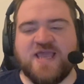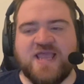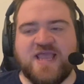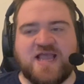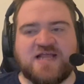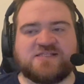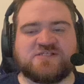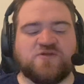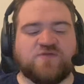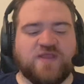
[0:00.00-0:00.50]

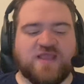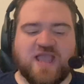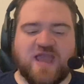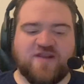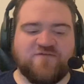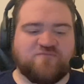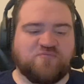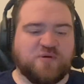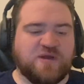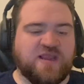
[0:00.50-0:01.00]
And so they kind
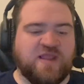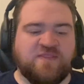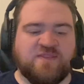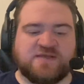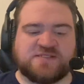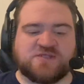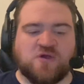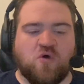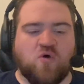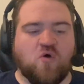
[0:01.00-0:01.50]
of bring in
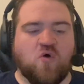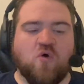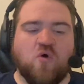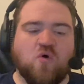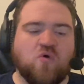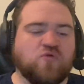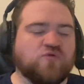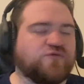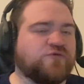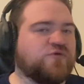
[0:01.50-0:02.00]
this
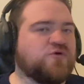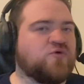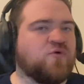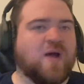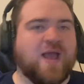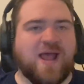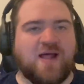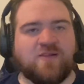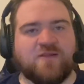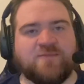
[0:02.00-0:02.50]
whole new
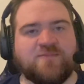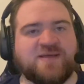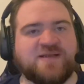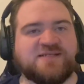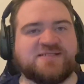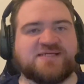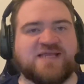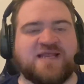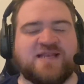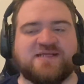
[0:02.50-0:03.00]

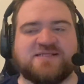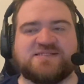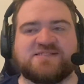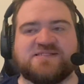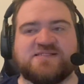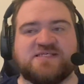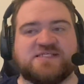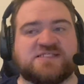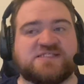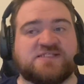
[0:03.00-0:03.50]
element, and it's
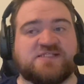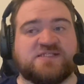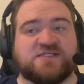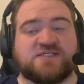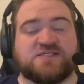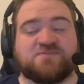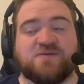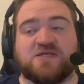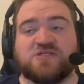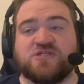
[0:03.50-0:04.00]
this,
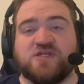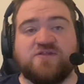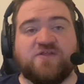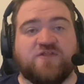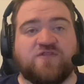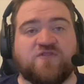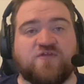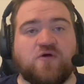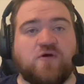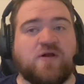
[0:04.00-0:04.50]
especially the
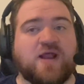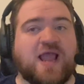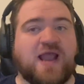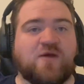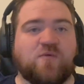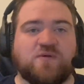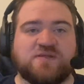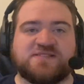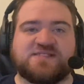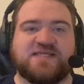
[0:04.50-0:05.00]
third
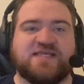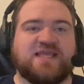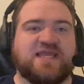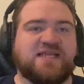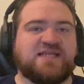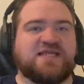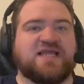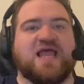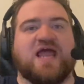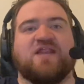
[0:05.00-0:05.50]
act, once they get
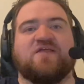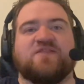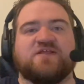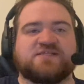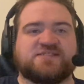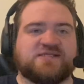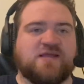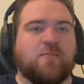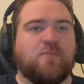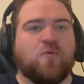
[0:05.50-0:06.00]
into kind of the
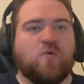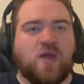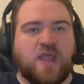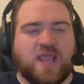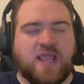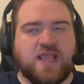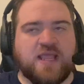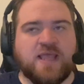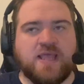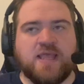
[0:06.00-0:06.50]

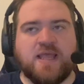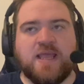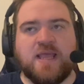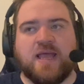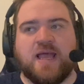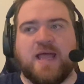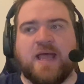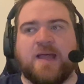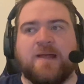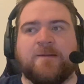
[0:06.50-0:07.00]
subway,
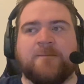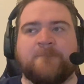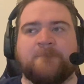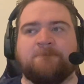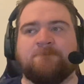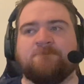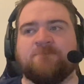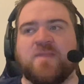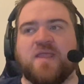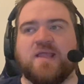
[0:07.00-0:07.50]

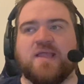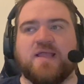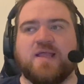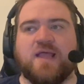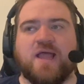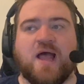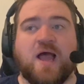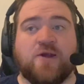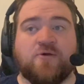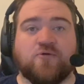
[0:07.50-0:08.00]
um,
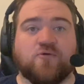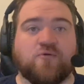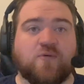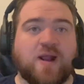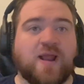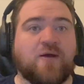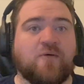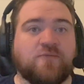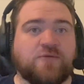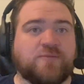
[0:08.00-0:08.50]

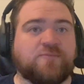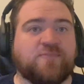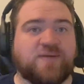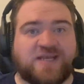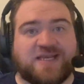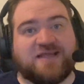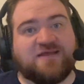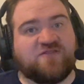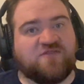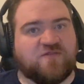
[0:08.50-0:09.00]
underground
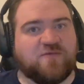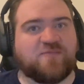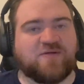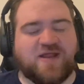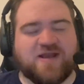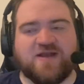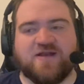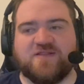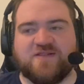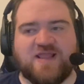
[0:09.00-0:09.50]
beneath the
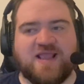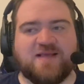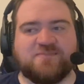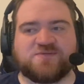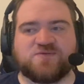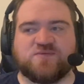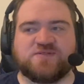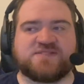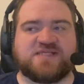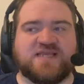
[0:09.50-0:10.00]
Planet of the
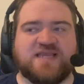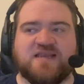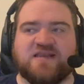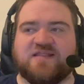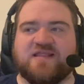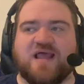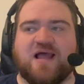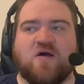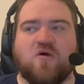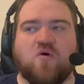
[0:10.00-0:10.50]
Apes. Once they get into
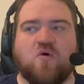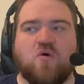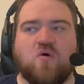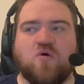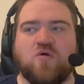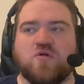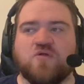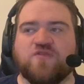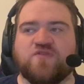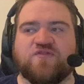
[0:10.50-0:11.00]
that
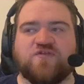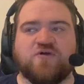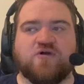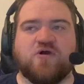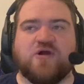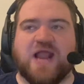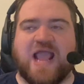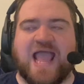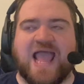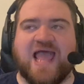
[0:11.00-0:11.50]
whole
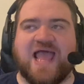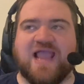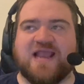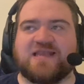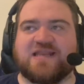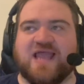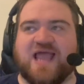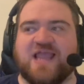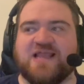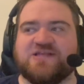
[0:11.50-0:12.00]
third
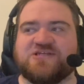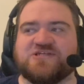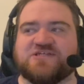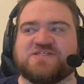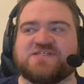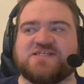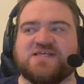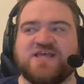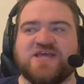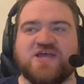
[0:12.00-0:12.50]
act, I
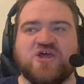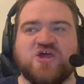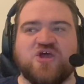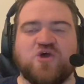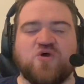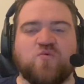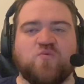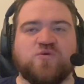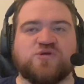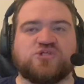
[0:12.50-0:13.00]
just
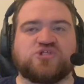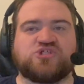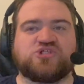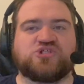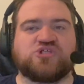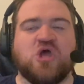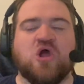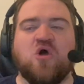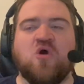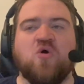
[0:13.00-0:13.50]
was
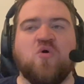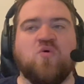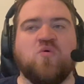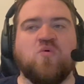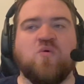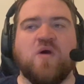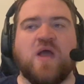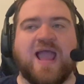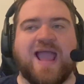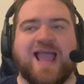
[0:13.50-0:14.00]

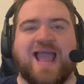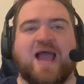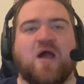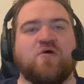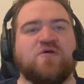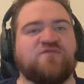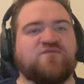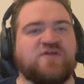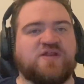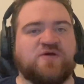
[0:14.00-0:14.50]
so
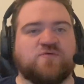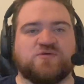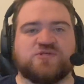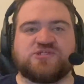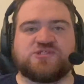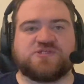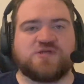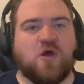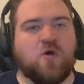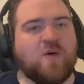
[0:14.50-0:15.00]
out of it. It was
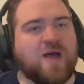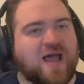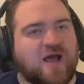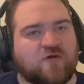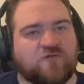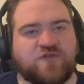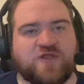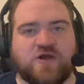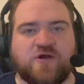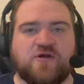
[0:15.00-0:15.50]
so
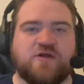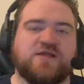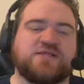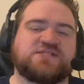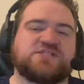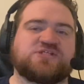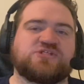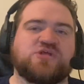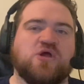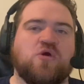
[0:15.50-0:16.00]
out there. It's
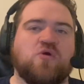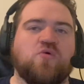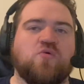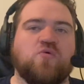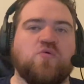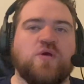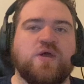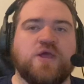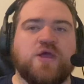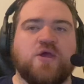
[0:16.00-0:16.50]

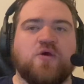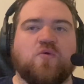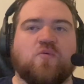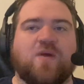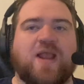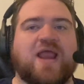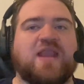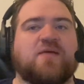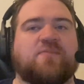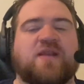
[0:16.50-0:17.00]
so
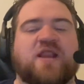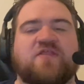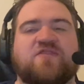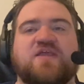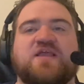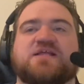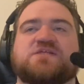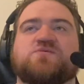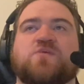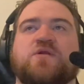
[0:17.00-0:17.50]
random, and I
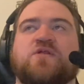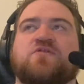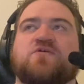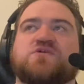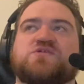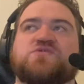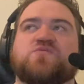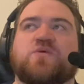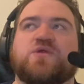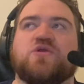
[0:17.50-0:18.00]
think it's one of
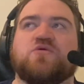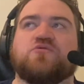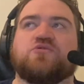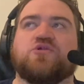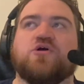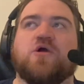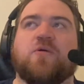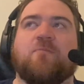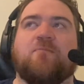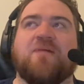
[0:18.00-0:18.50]
those, when you
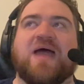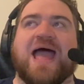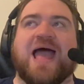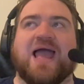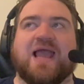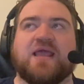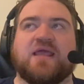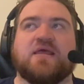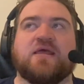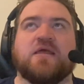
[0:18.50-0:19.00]
look
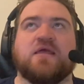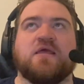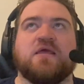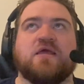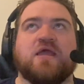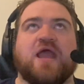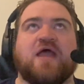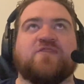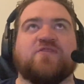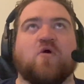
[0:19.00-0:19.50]
back
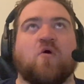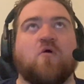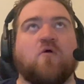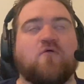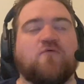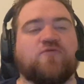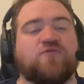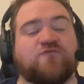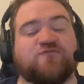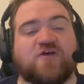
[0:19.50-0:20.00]
at the
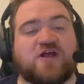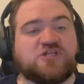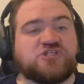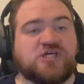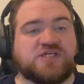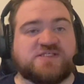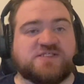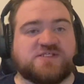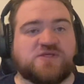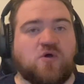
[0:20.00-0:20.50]

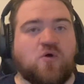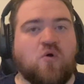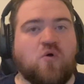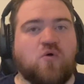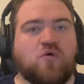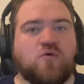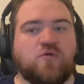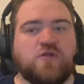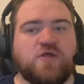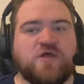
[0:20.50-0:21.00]
franchise as a
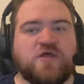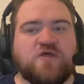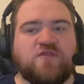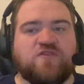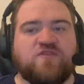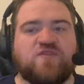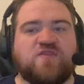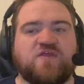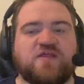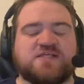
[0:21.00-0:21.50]
whole,
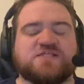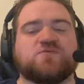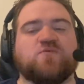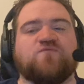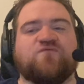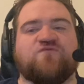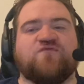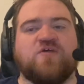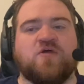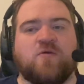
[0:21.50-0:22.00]
this
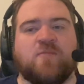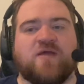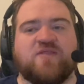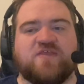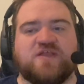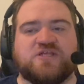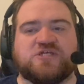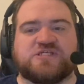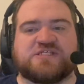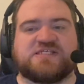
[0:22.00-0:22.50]
film I
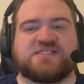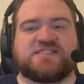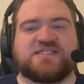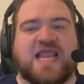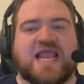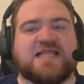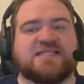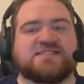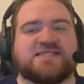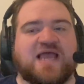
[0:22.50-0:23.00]
think just
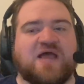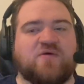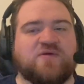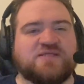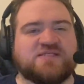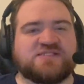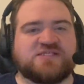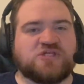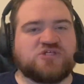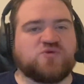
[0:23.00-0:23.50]
stands out
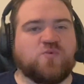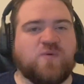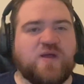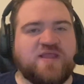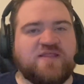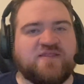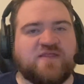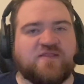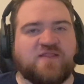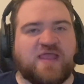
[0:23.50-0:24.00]
in such a way
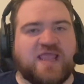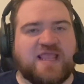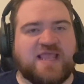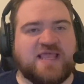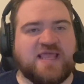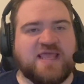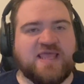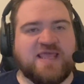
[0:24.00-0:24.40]
that, like,